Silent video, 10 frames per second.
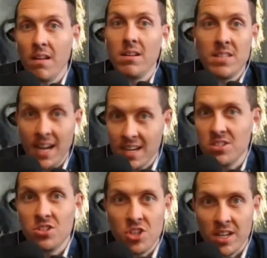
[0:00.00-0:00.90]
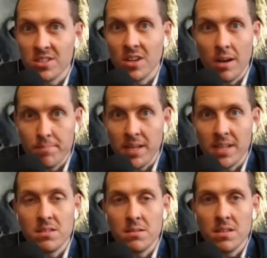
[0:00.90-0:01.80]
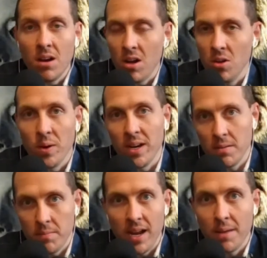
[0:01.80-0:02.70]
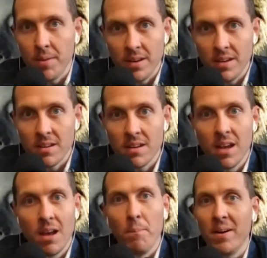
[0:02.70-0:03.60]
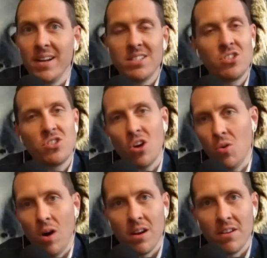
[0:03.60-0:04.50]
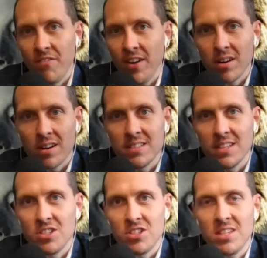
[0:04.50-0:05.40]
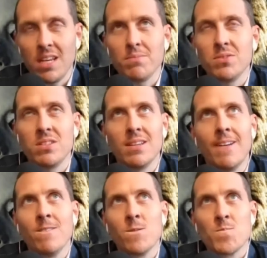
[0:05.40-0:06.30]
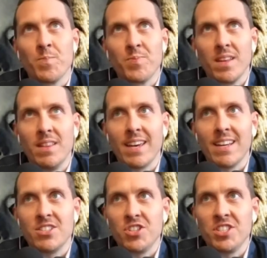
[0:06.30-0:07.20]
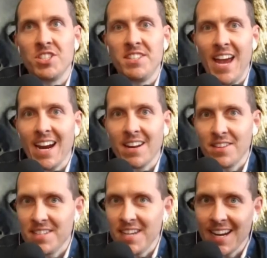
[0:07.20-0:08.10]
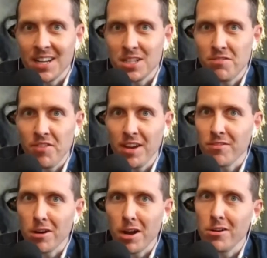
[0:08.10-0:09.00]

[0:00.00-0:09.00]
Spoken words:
Texas Chainsaw beats Halloween in my opinion, but it's so unfair because it seems like it's just stacked the deck in its favor. I don't